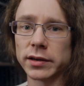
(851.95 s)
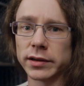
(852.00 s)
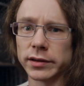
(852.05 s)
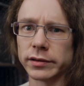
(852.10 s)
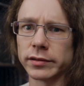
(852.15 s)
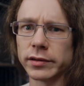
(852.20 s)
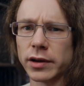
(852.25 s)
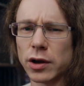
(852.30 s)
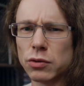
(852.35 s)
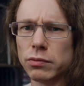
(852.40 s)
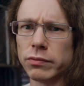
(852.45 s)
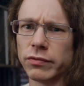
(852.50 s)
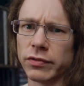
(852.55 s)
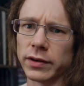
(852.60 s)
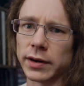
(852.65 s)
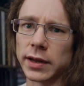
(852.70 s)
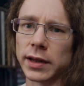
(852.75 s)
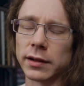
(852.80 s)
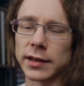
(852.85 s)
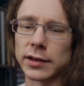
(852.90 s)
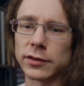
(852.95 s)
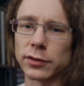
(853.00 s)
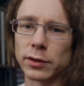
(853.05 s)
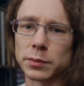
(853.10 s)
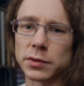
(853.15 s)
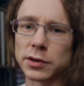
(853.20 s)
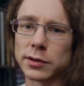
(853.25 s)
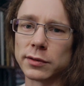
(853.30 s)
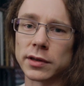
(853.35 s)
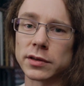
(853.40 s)
And hopefully I'll get time
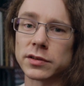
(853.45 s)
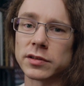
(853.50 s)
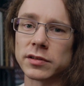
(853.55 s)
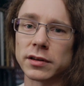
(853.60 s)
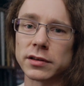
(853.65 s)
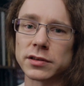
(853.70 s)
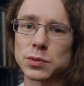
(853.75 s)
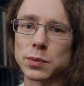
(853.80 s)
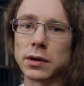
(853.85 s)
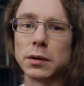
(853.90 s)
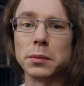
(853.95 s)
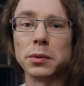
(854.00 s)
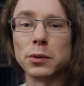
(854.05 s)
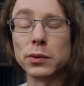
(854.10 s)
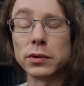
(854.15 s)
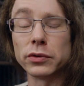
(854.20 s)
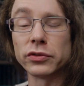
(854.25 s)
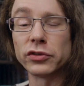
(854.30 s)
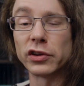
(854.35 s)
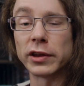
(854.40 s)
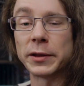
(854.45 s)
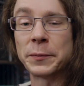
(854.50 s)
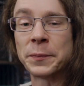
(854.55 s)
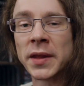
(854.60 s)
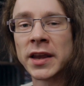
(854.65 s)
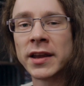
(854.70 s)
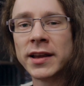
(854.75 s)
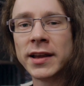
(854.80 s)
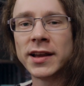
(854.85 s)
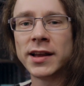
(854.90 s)
to do that tonight as well, but we'll
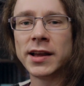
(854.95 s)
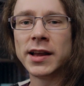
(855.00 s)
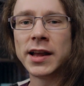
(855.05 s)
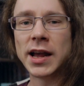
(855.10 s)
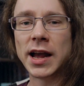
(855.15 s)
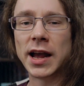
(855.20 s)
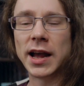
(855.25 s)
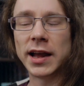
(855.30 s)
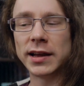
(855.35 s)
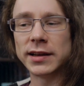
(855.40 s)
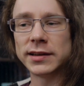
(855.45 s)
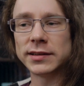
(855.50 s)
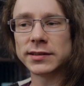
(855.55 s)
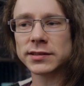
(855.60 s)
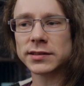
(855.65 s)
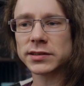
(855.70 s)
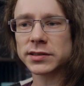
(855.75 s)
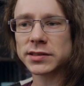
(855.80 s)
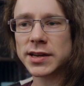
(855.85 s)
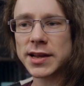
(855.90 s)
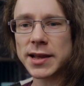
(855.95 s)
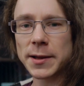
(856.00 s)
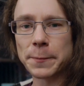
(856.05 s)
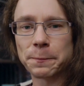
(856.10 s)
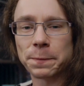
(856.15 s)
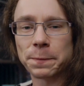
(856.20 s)
see. Yeah,